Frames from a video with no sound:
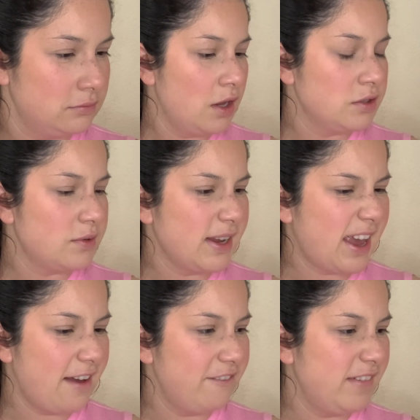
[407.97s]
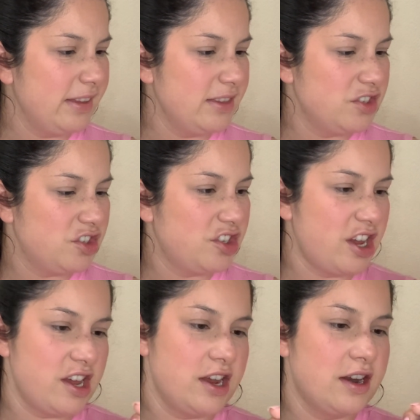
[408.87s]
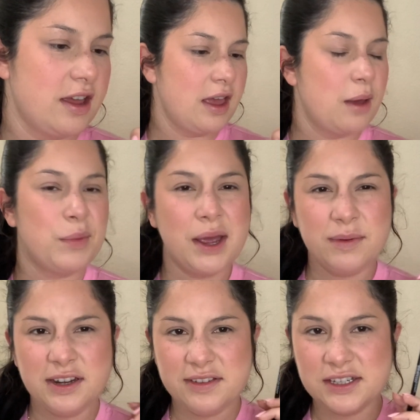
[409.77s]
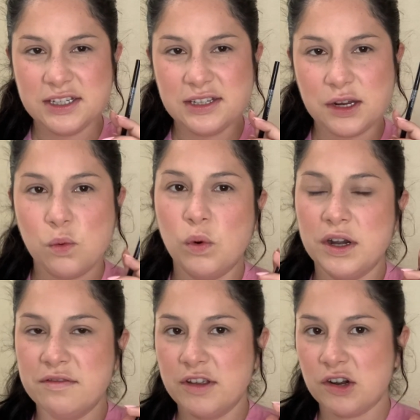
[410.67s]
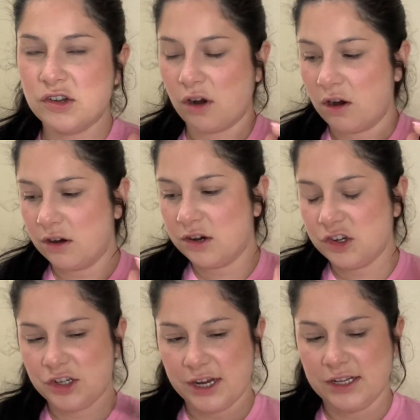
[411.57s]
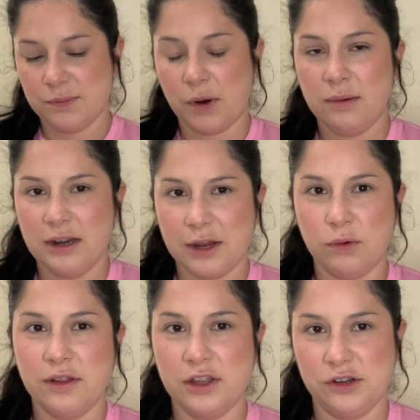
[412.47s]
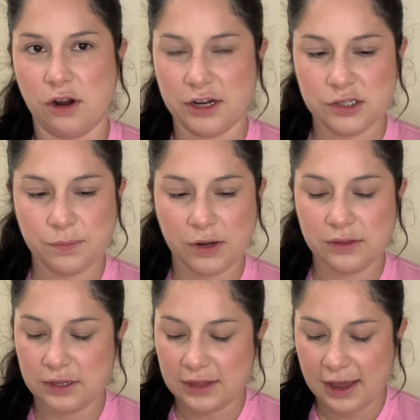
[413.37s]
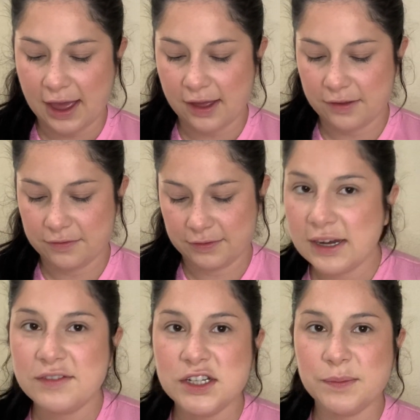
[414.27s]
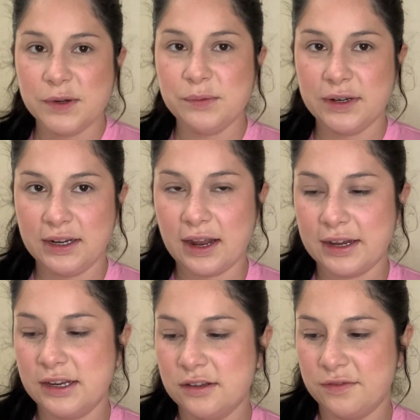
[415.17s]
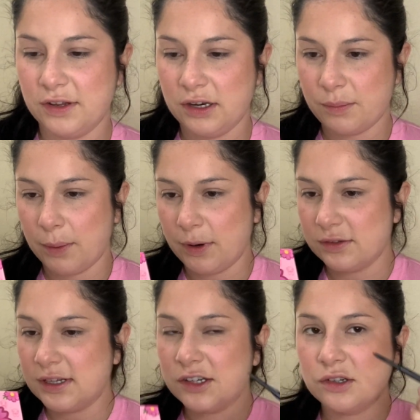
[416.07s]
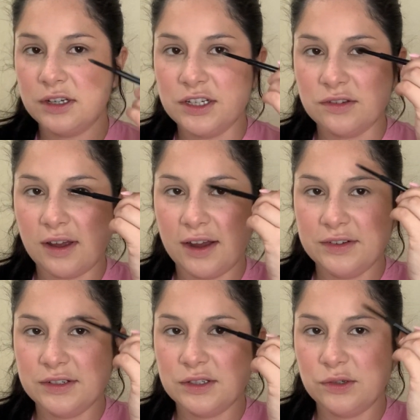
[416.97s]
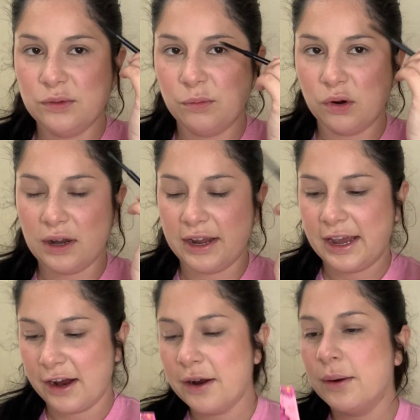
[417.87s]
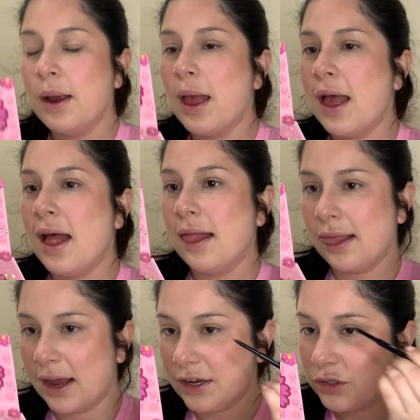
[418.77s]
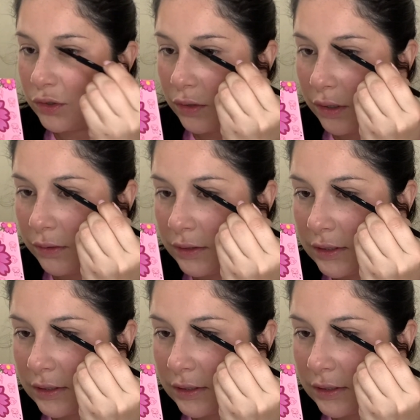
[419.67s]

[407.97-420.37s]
So I can't find the shade, but I believe this is like one of their darker shades, probably like one of the darkest brown that they have. And I've just been really liking to fill in my brows naturally, so I'll just do more like hair-like strokes.